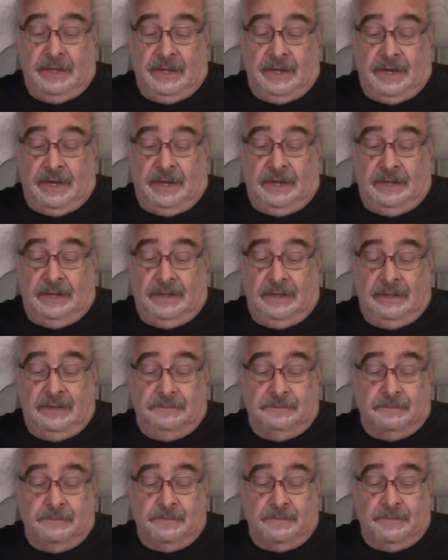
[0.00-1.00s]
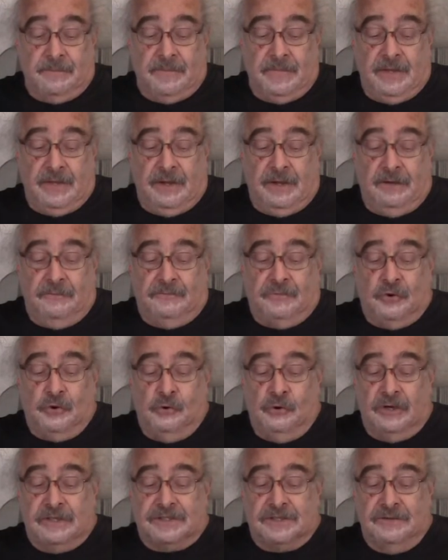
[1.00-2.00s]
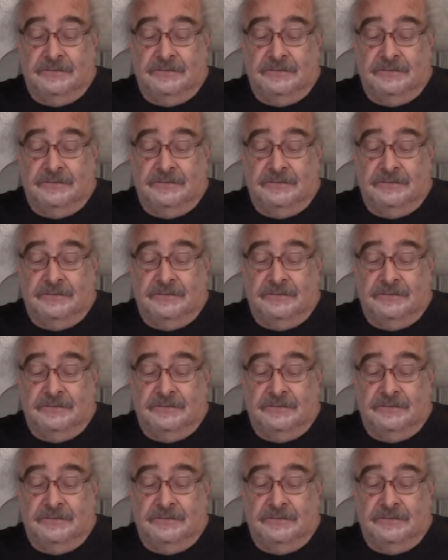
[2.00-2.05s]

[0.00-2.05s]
Uh, of course,